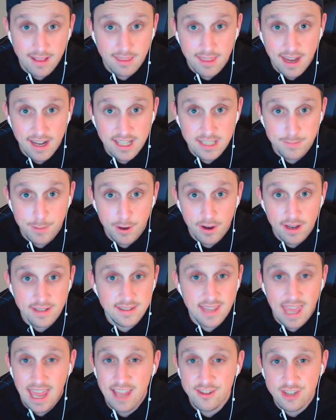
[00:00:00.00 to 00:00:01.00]
to that experience,
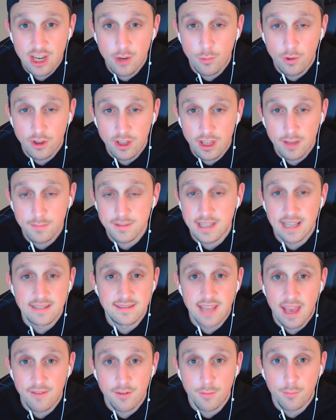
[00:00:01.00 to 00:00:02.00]
KJ Williams and
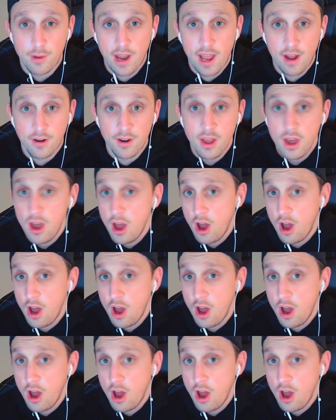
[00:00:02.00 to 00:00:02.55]
Tevin Brown